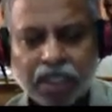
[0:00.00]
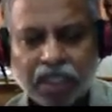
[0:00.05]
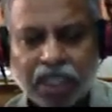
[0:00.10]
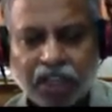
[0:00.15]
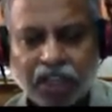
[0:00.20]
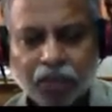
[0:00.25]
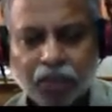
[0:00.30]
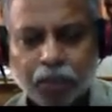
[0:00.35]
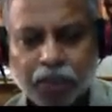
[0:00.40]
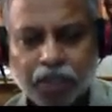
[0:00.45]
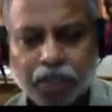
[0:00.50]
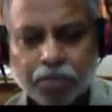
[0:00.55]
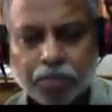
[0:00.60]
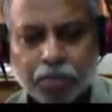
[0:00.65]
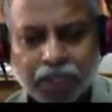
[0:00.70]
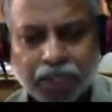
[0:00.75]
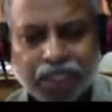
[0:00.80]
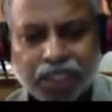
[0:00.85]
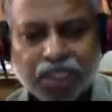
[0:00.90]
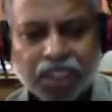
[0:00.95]
have been
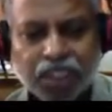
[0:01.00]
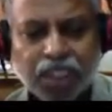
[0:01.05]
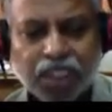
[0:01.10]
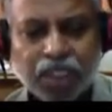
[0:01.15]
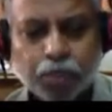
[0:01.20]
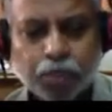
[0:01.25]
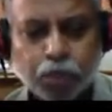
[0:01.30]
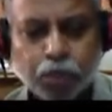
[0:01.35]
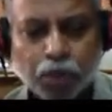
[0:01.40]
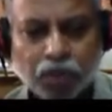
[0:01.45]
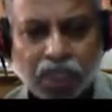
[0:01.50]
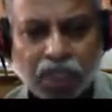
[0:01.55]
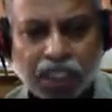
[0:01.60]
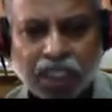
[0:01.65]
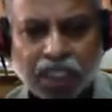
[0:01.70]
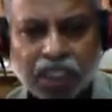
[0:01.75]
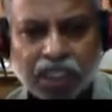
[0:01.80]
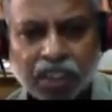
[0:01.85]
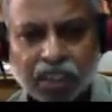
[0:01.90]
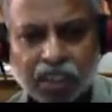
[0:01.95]
basically
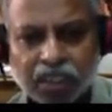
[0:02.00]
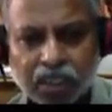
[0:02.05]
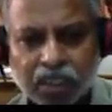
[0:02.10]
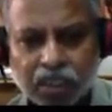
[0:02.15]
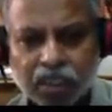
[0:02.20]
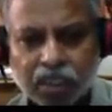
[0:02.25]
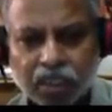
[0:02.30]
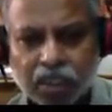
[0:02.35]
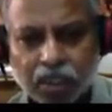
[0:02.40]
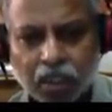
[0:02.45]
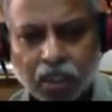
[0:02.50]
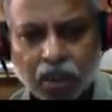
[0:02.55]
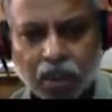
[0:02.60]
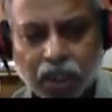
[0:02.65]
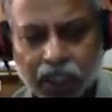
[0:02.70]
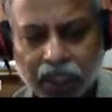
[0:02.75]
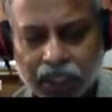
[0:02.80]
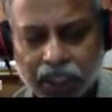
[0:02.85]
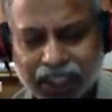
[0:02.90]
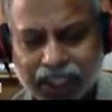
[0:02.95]
provided
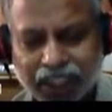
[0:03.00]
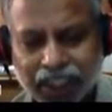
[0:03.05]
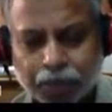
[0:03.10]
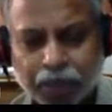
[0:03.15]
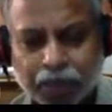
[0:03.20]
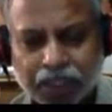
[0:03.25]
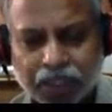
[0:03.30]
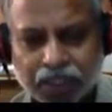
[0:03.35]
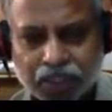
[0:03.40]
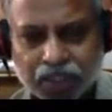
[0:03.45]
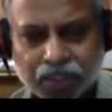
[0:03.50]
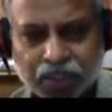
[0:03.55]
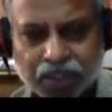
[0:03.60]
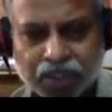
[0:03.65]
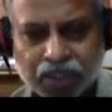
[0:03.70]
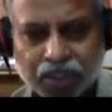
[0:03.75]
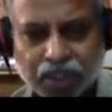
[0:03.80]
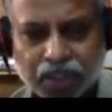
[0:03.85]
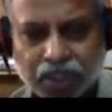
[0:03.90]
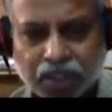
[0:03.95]
on a need
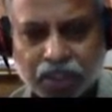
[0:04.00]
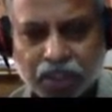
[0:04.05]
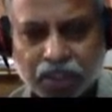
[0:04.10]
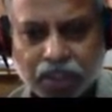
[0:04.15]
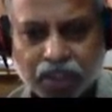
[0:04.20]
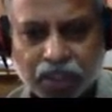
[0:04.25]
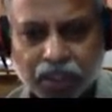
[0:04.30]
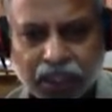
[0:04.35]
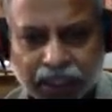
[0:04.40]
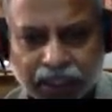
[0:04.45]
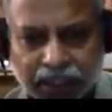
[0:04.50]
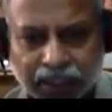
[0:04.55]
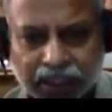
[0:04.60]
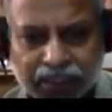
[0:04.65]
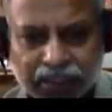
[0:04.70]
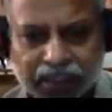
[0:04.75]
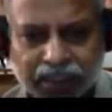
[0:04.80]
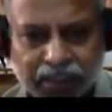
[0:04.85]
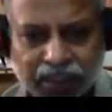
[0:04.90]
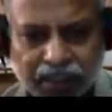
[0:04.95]
basis. That
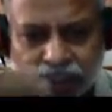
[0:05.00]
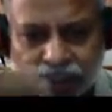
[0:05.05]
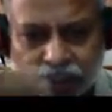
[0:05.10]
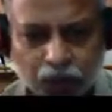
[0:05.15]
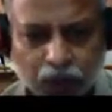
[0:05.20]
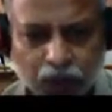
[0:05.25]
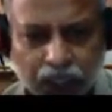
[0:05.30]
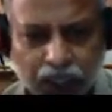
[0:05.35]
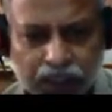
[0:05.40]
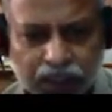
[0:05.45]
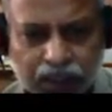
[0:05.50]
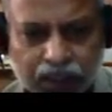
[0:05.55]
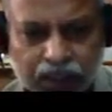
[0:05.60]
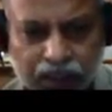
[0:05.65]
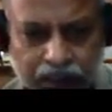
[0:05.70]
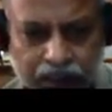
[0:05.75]
necessity was